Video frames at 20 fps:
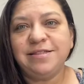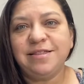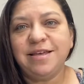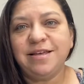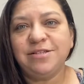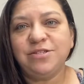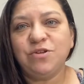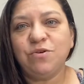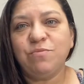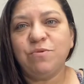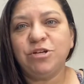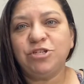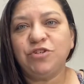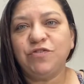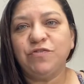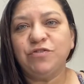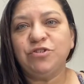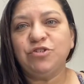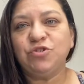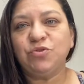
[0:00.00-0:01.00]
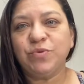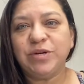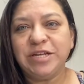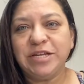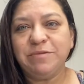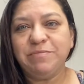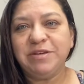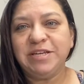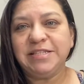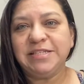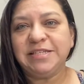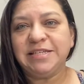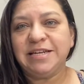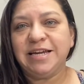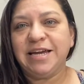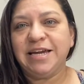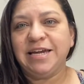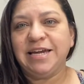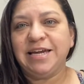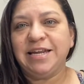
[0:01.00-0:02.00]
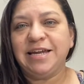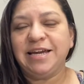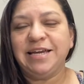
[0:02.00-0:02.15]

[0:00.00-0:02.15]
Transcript: Thanks so much for joining me tonight.